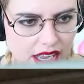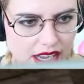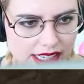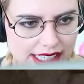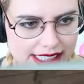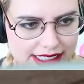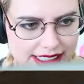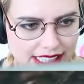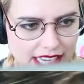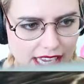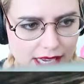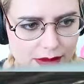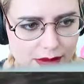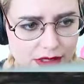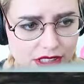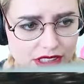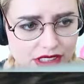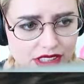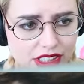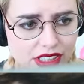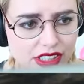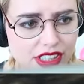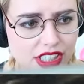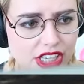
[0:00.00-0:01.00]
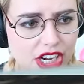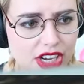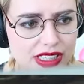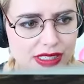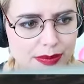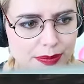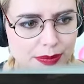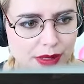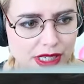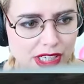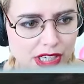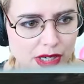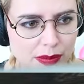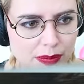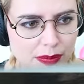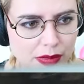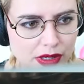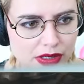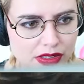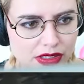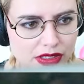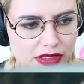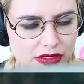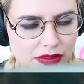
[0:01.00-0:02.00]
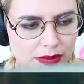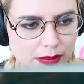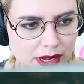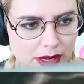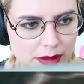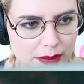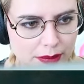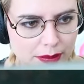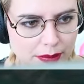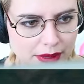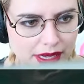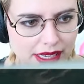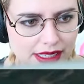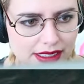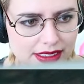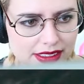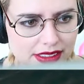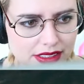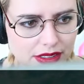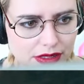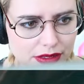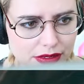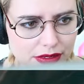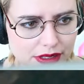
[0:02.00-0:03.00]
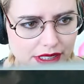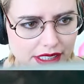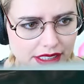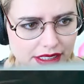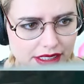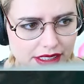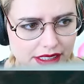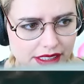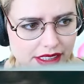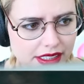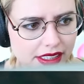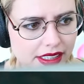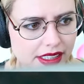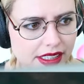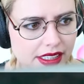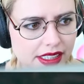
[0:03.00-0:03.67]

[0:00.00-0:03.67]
Okay, so I'm just gonna go and pick up most of my base over here.